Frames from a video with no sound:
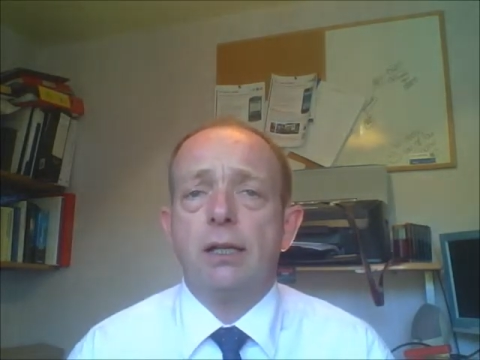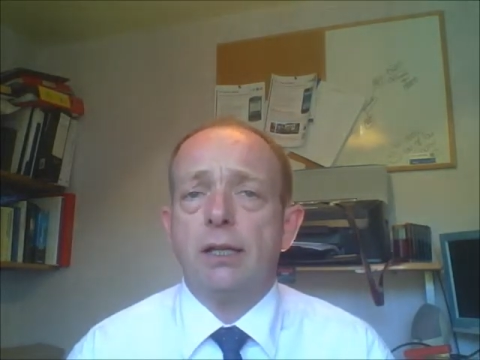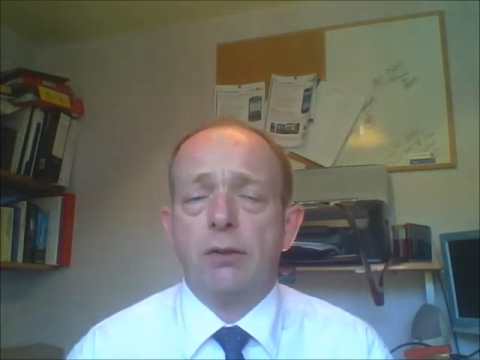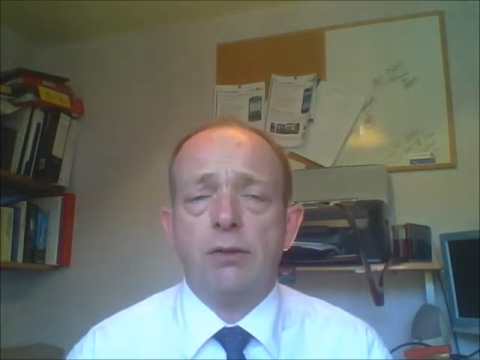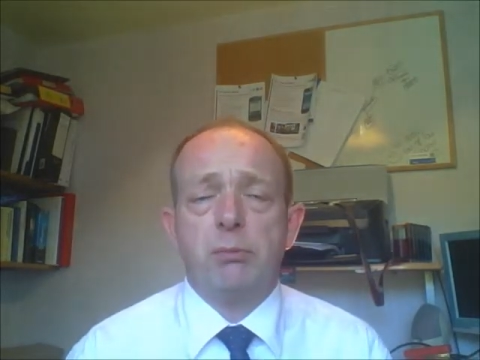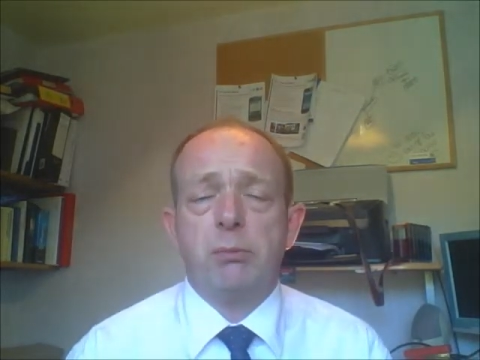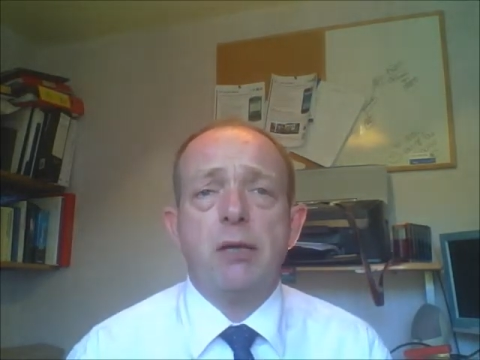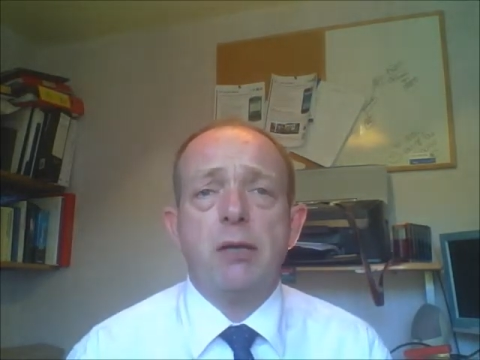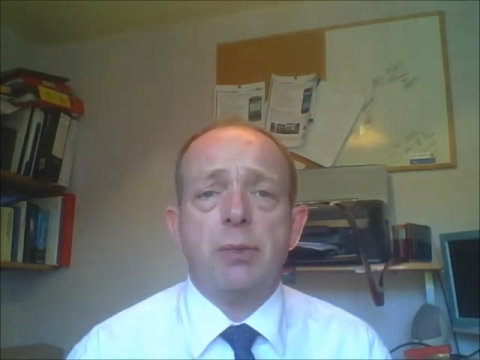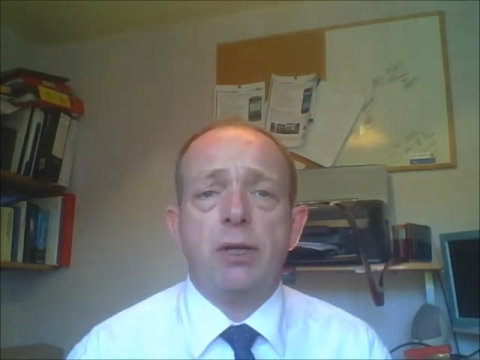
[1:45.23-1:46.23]
now this
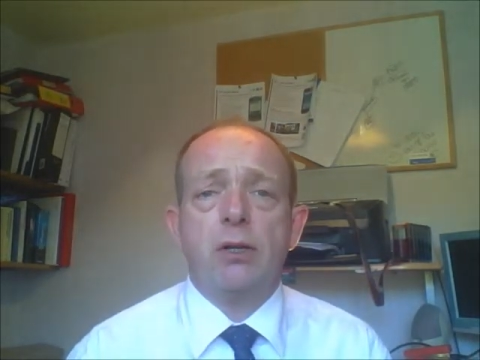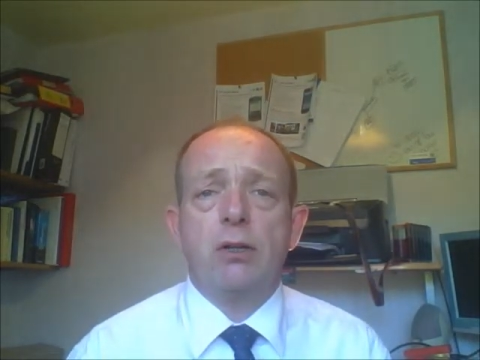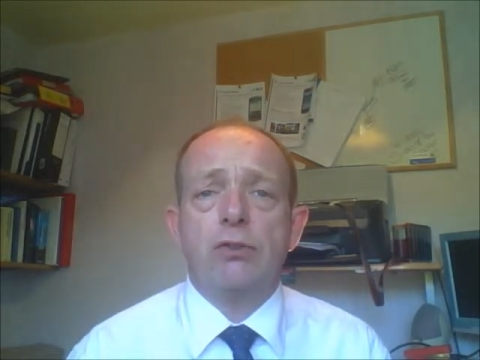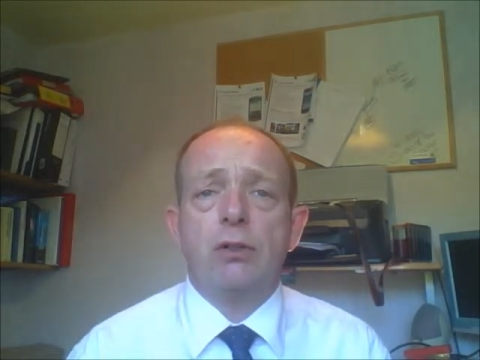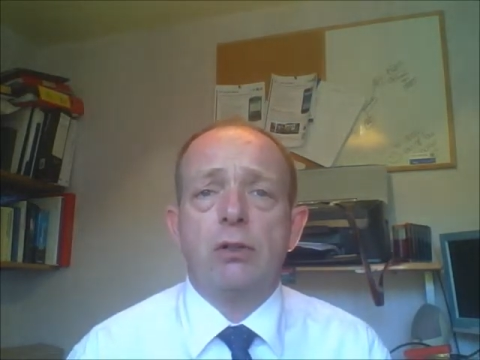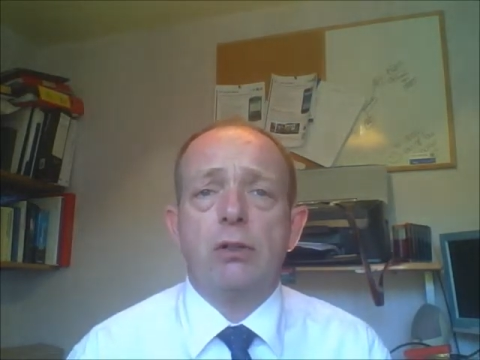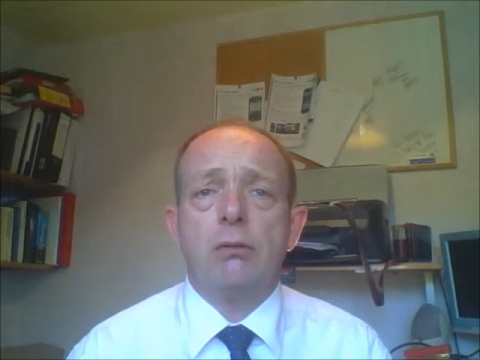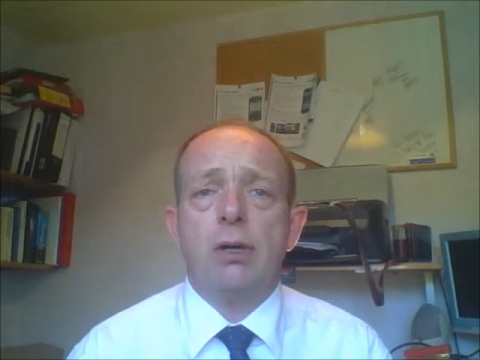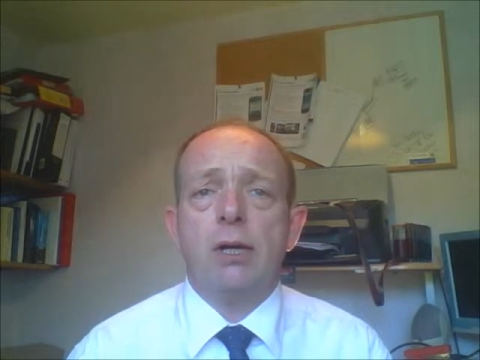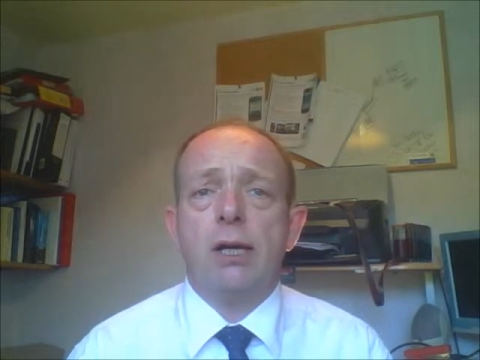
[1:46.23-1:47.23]
may be because you're
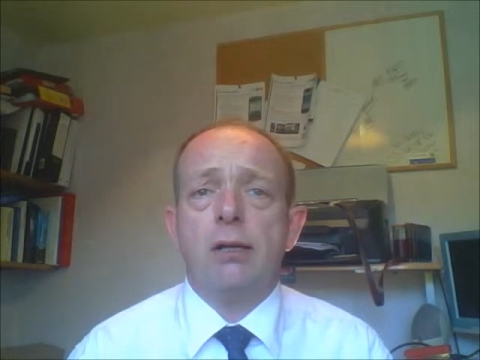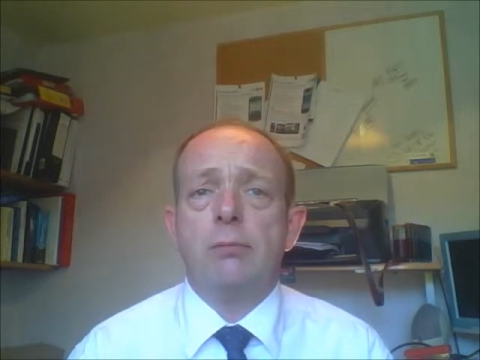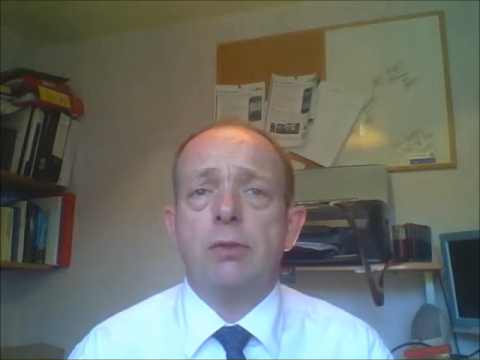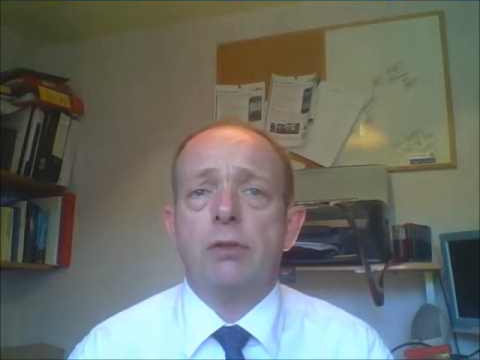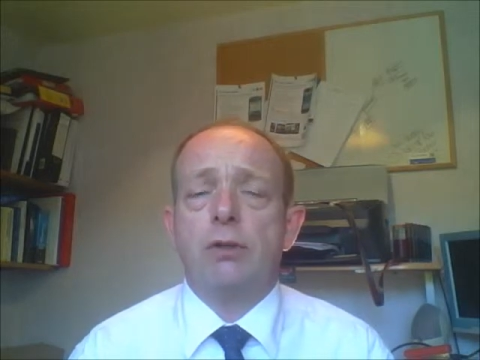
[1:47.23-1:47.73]
um,